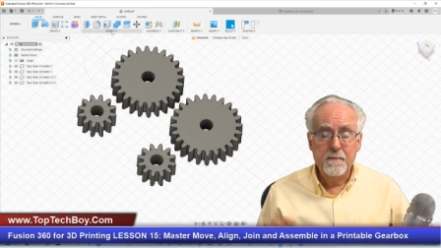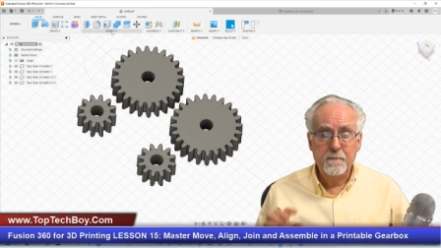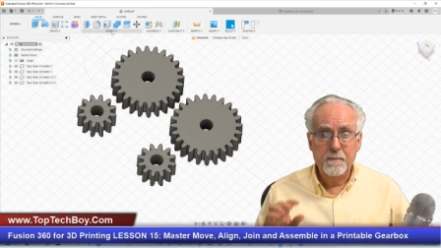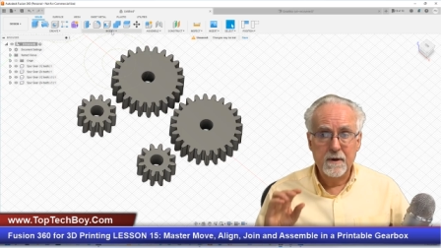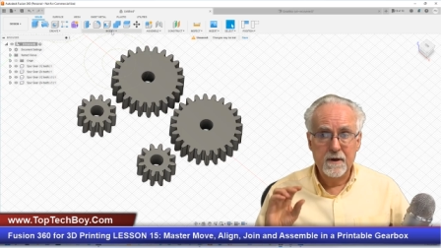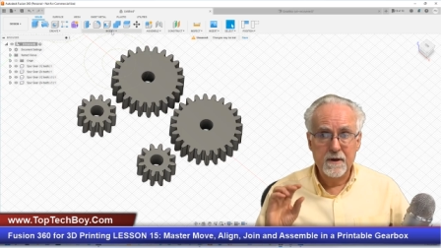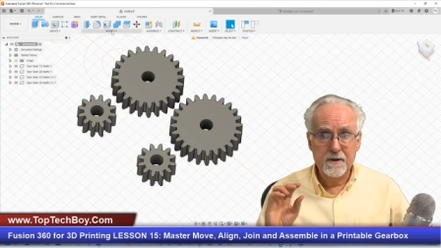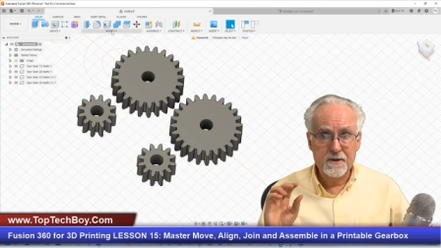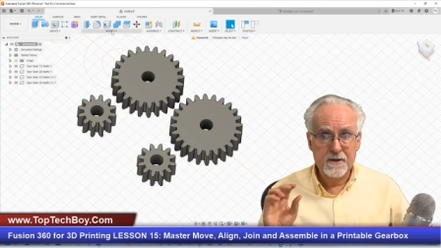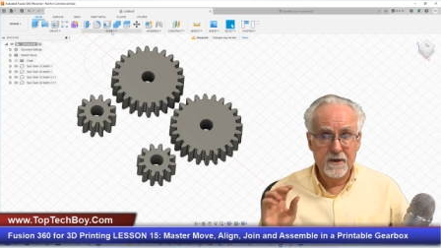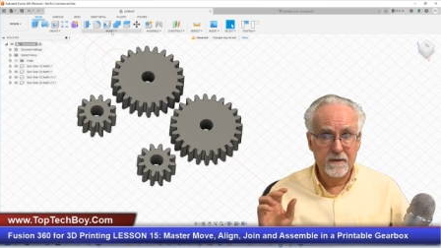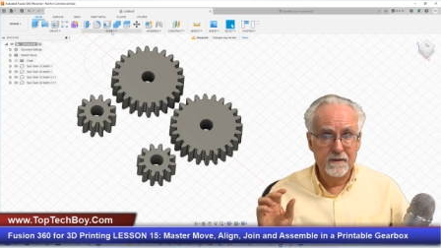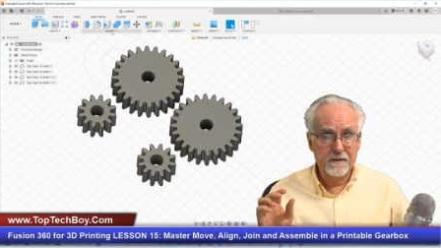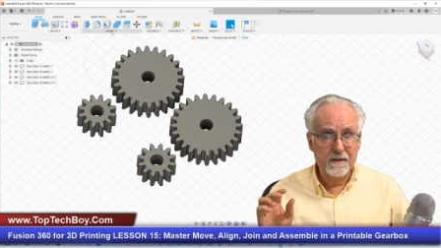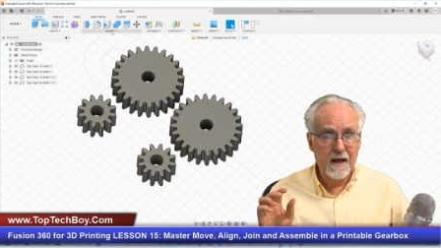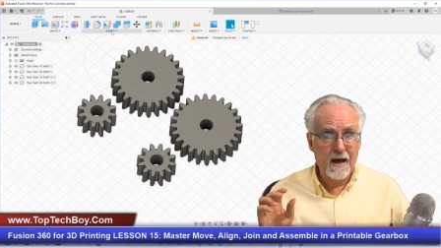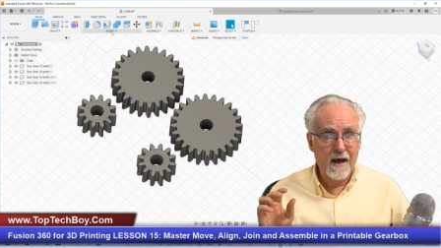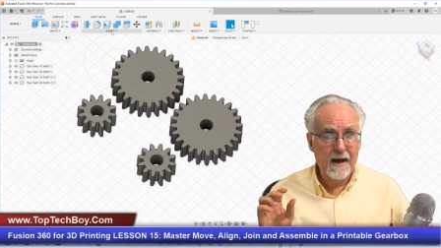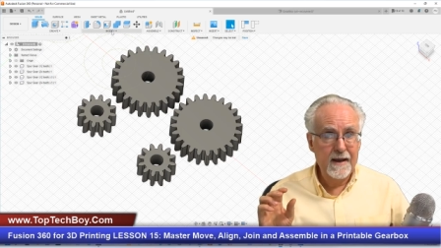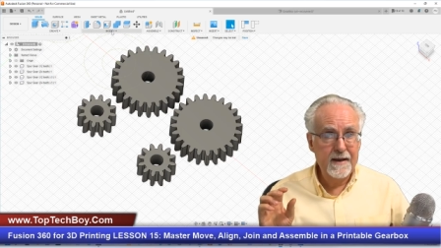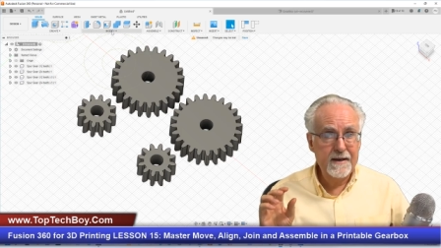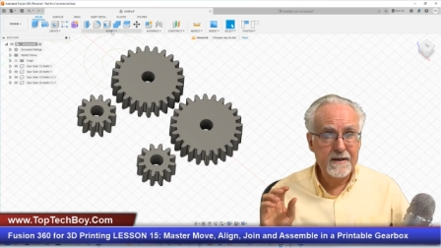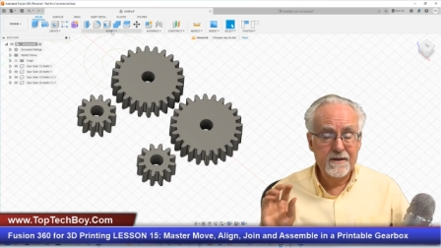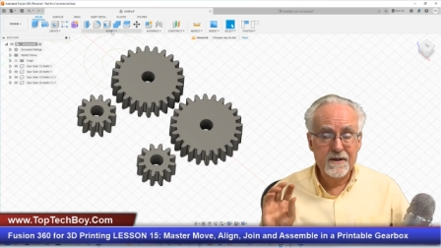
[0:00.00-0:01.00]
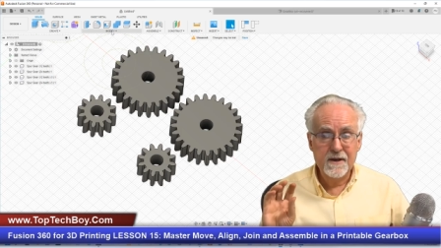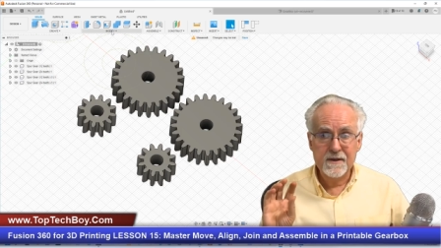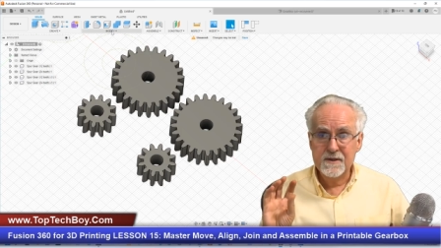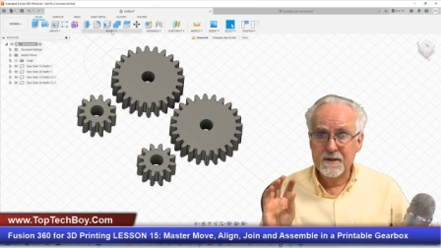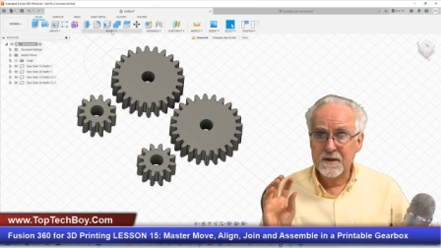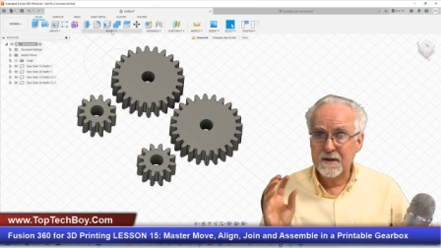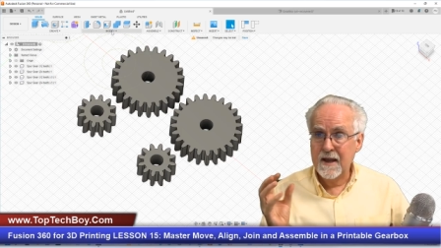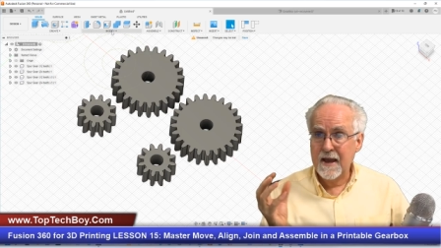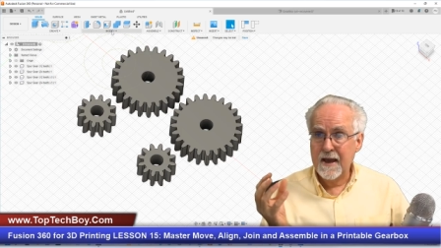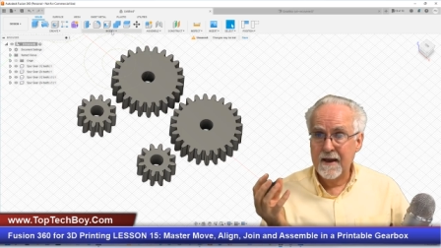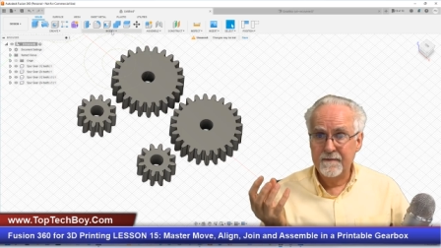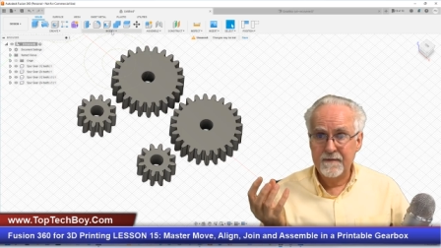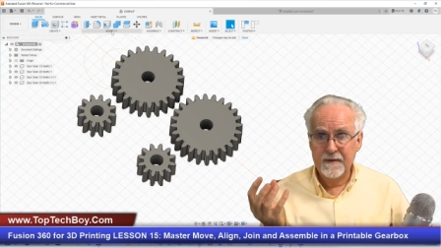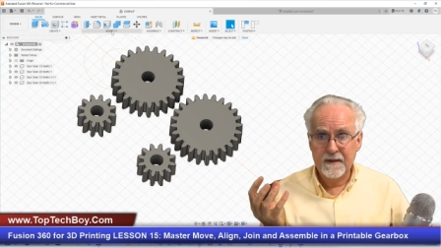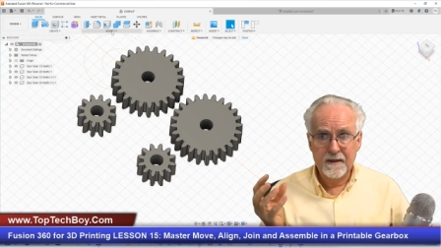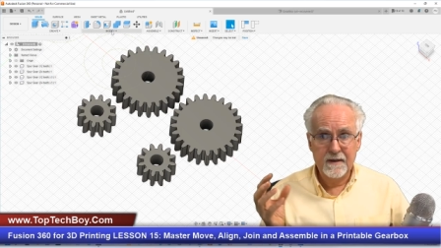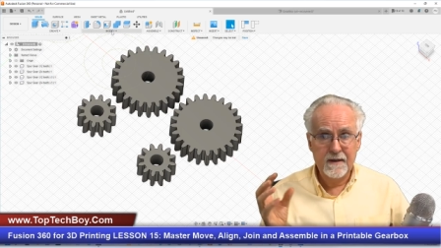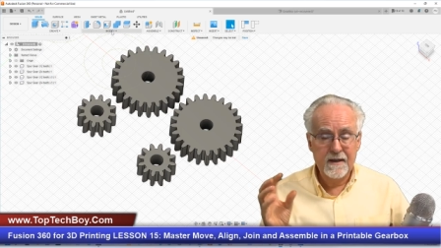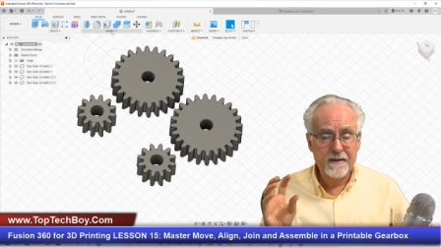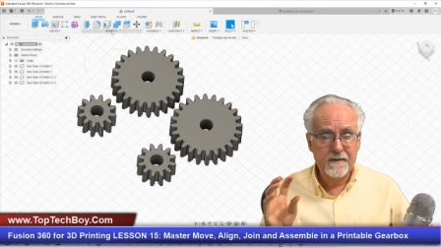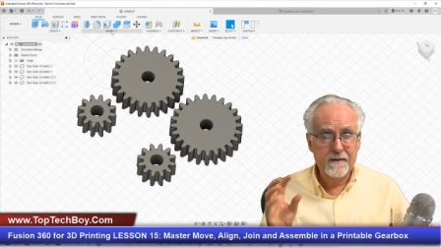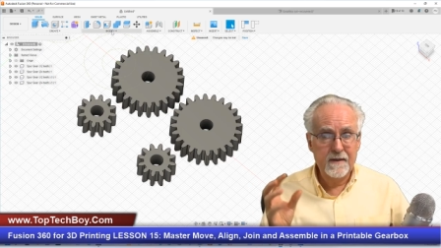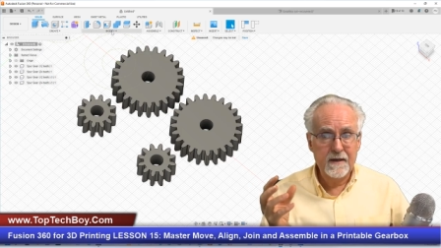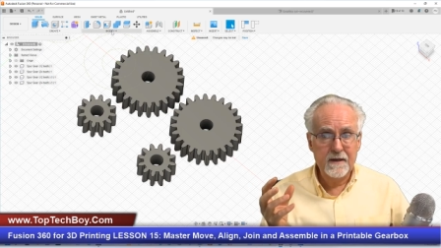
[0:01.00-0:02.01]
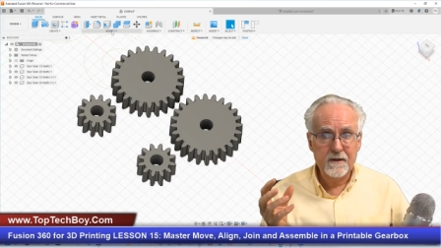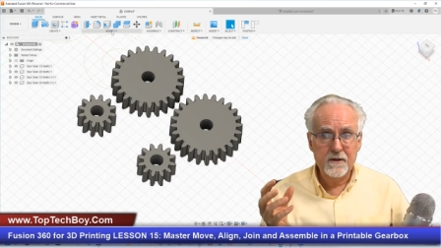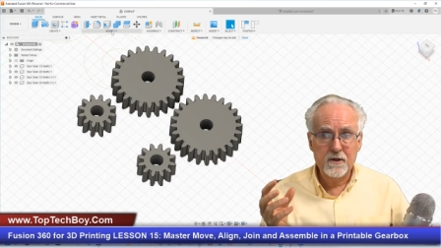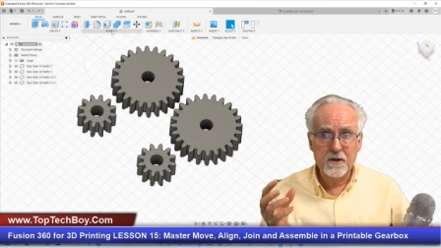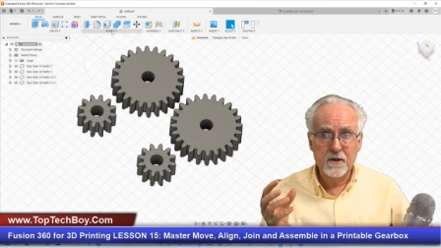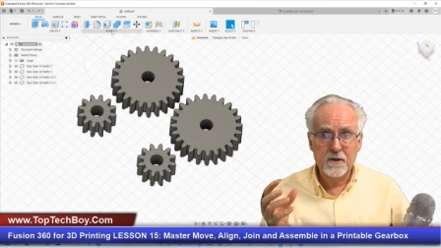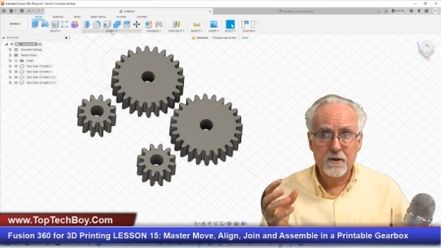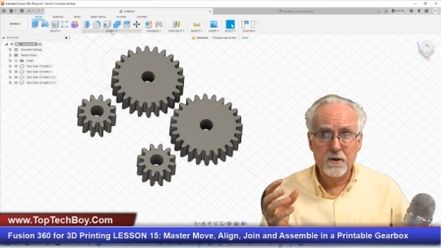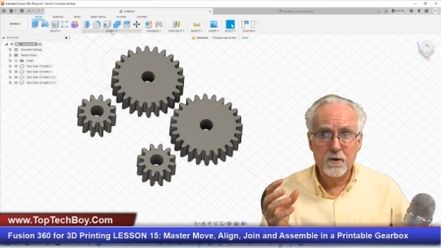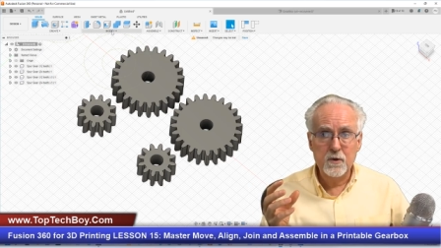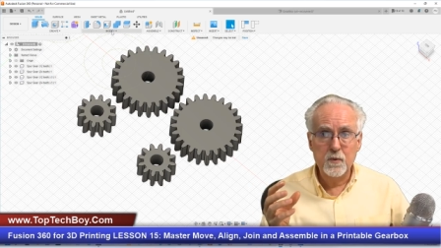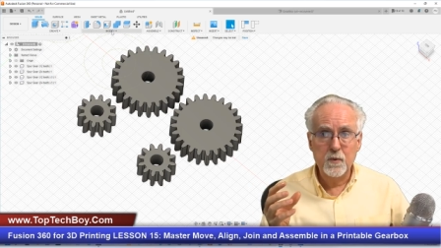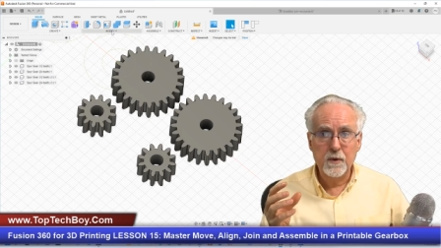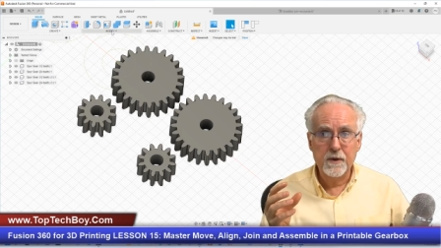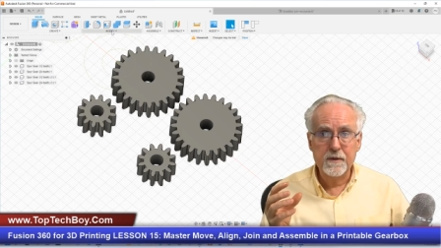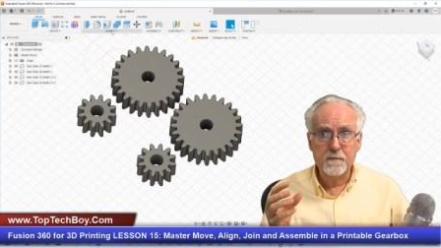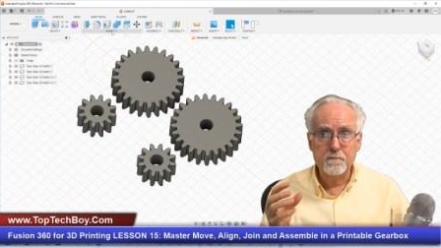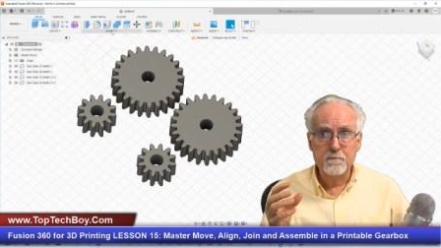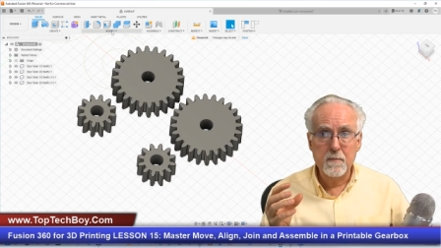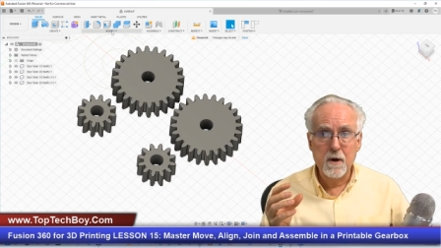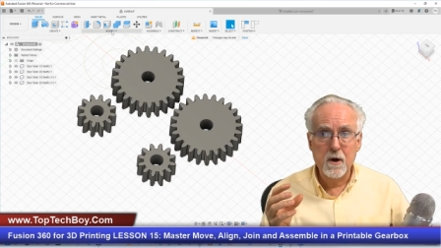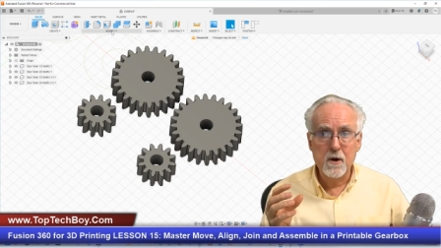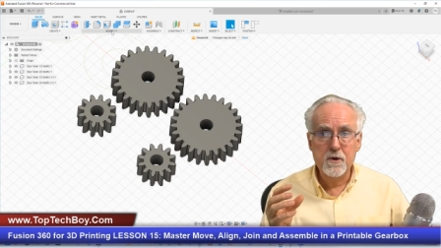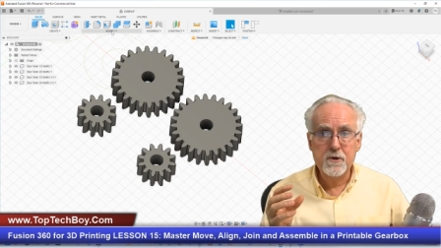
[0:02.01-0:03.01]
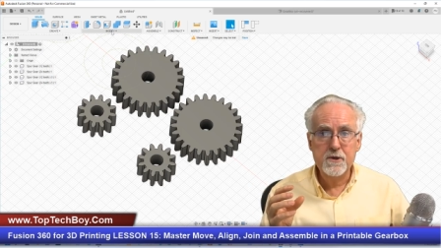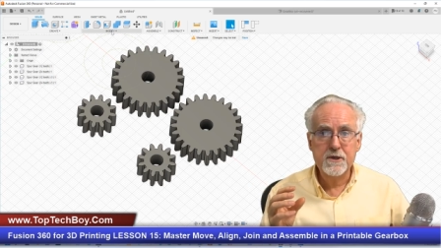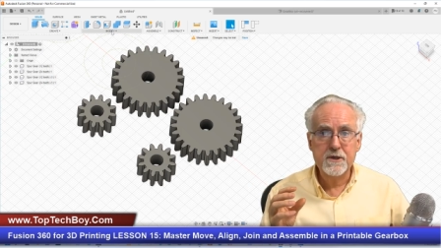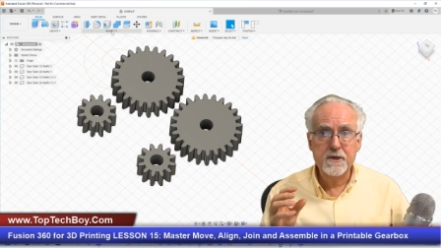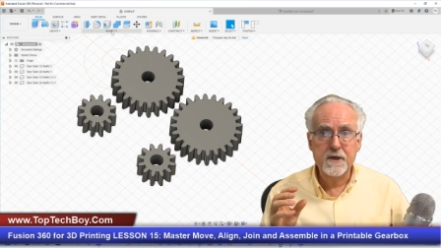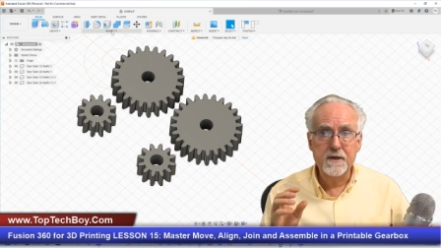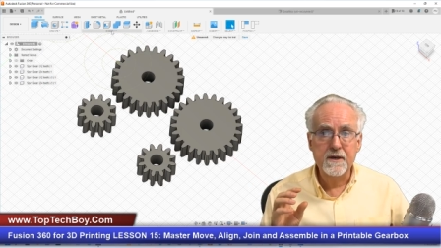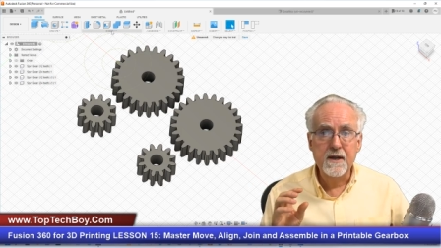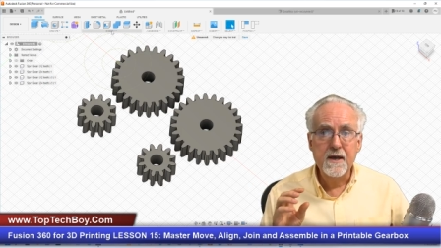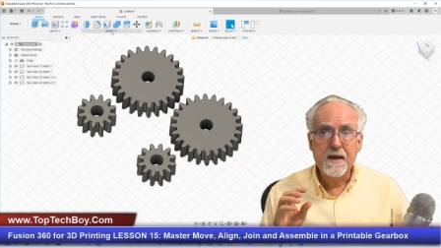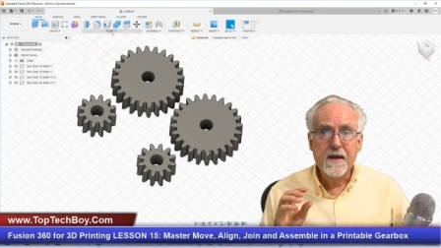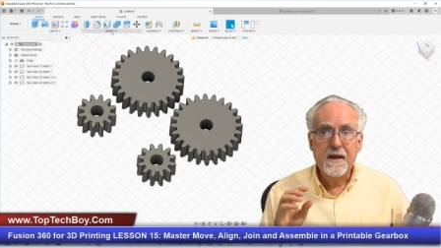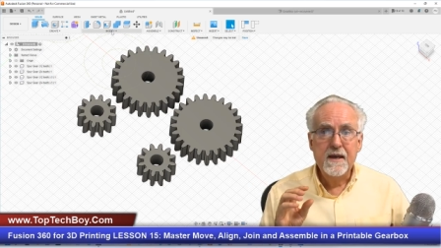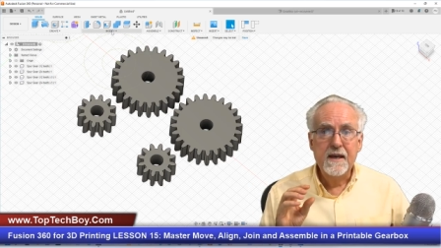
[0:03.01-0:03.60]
because align doesn't have anything to do with motion.